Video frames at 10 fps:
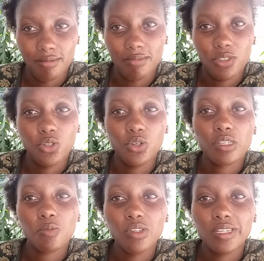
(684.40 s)
you know
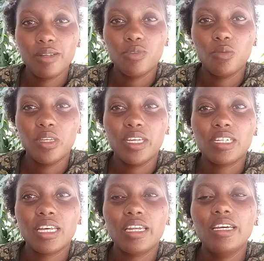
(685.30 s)
it's muslim
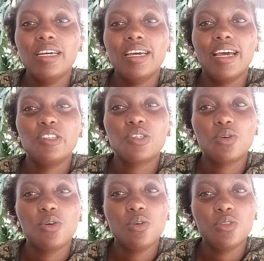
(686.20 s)
dominated and
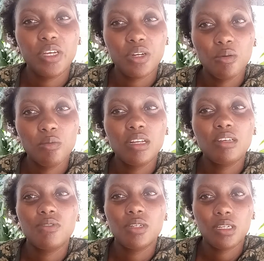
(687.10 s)
so they don't
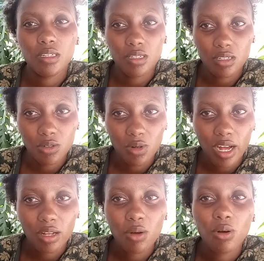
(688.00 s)
believe in you know
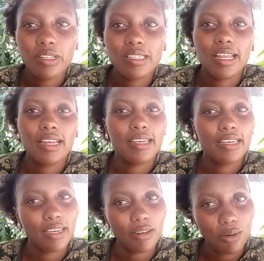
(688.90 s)
alcohol
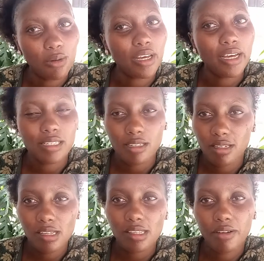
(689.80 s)
selling and all that it's
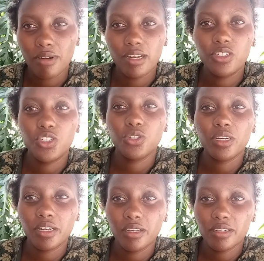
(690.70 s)
just their religion
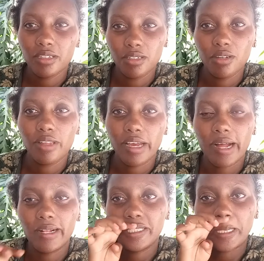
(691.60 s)
and you know their
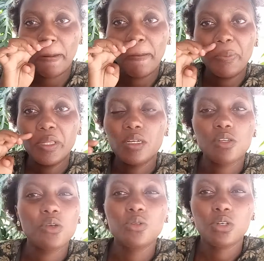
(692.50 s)
culture
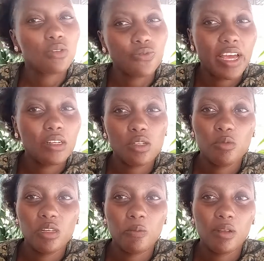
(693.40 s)
so you'll not find so
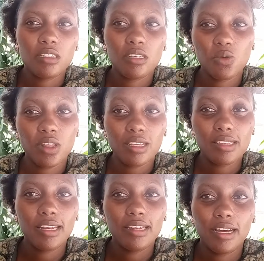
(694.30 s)
many places where they're
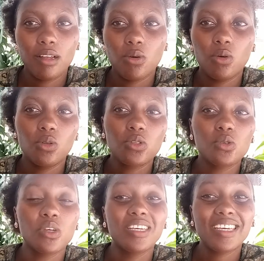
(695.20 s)
selling alcohol
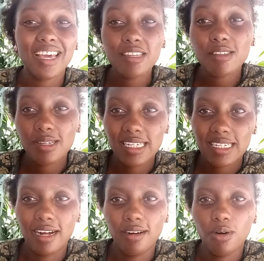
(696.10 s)
so in case you need
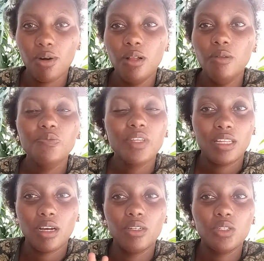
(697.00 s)
alcohol
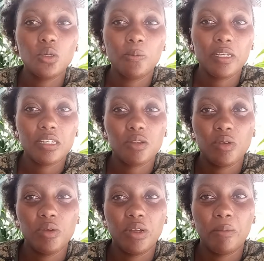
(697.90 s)
there are only two places
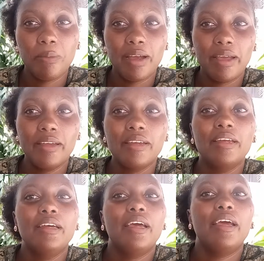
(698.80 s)
where you can buy
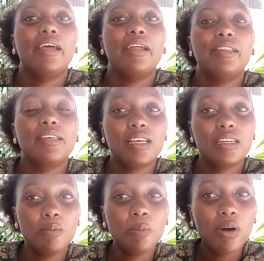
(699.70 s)
and there's a
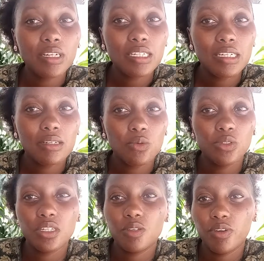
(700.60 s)
depot
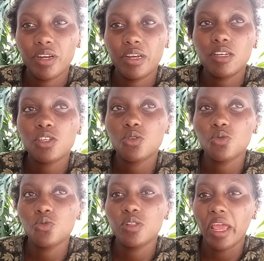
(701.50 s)
which is very next
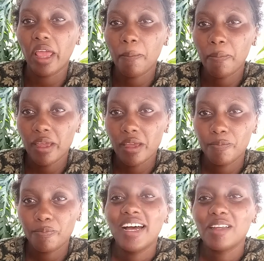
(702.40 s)
to the
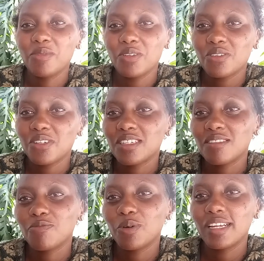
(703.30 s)
ap
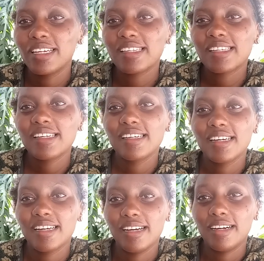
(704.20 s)
administrative police
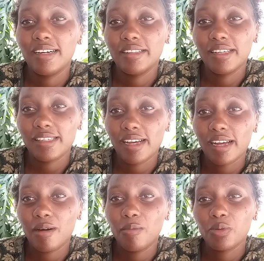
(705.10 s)
uh, there's a
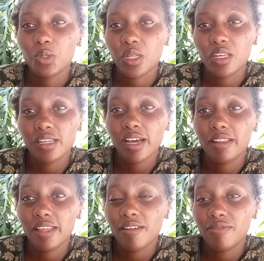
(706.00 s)
camp so there's a,
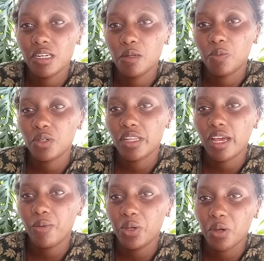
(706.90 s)
they have a depot
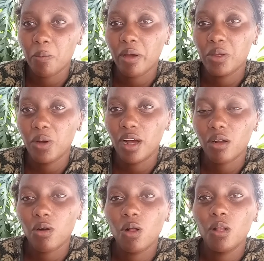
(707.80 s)
there where you can buy your
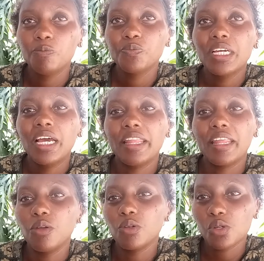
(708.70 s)
alcohol and
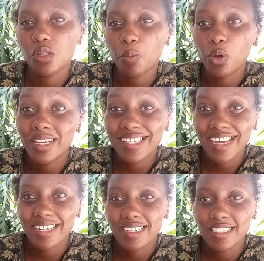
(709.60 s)
then also the police
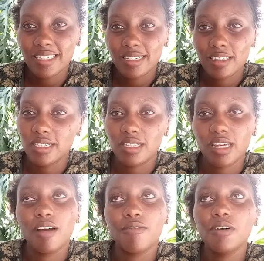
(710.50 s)
canteen they
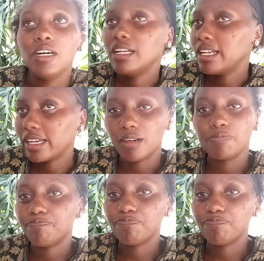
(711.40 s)
have like a